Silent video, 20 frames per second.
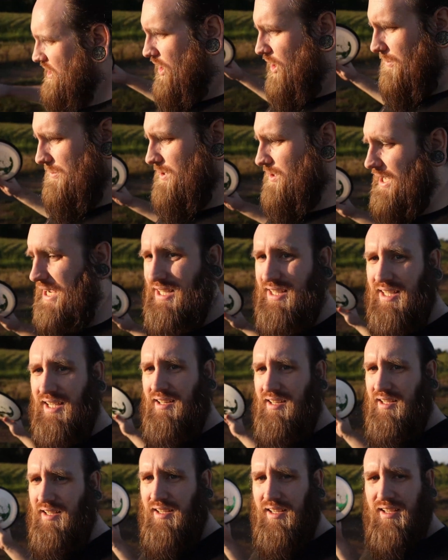Hope you liked
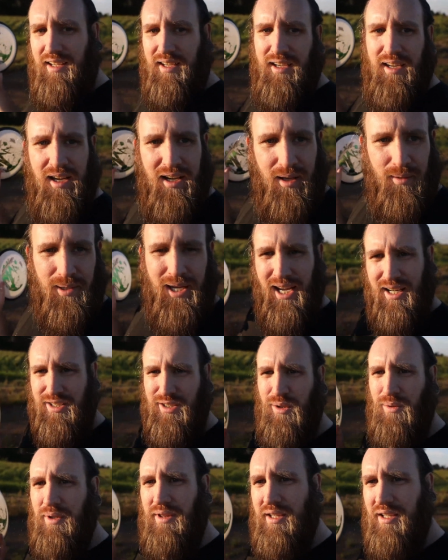it, and I'll
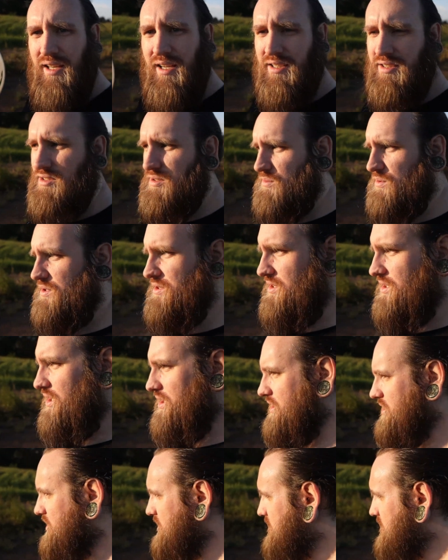catch you in the next one.